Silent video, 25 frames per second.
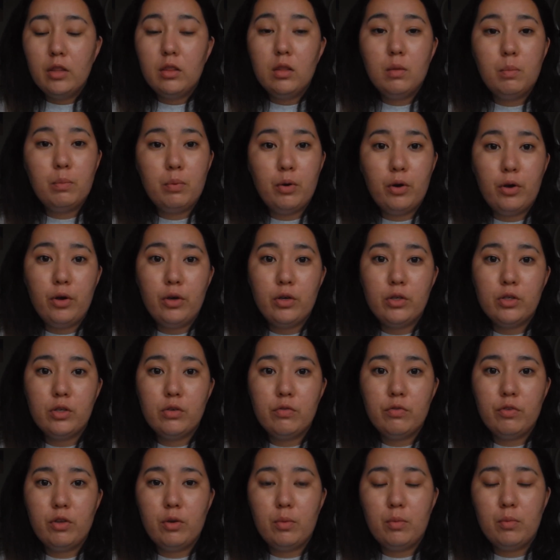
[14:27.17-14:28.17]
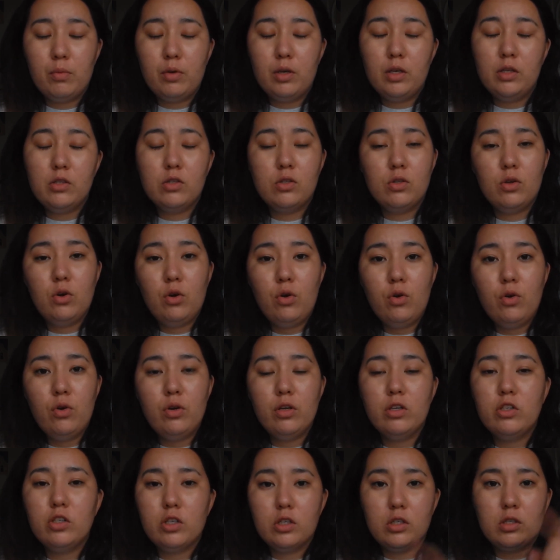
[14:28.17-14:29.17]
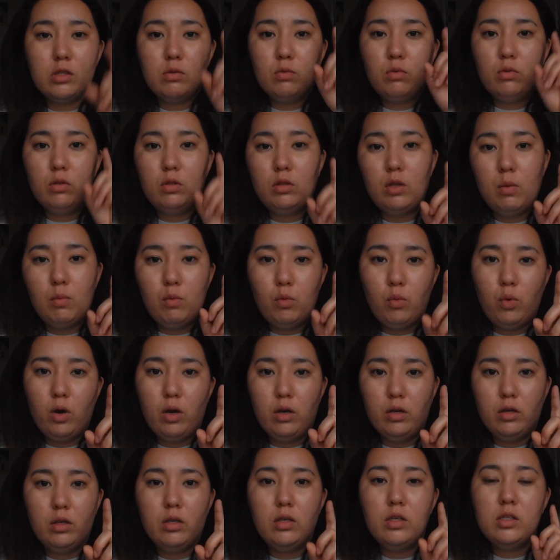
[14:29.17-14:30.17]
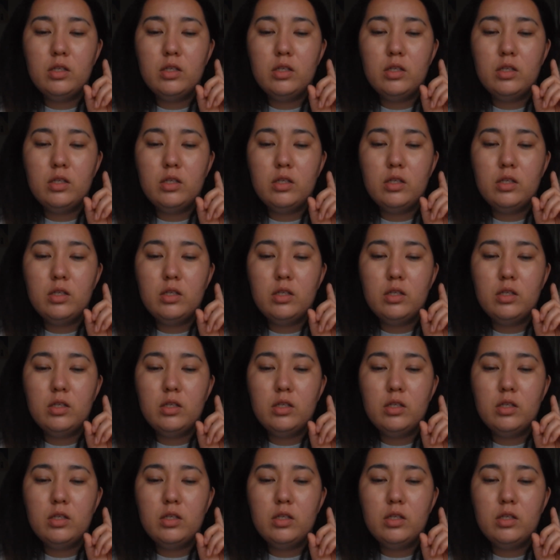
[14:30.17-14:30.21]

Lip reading: the perks of them is not only just number one,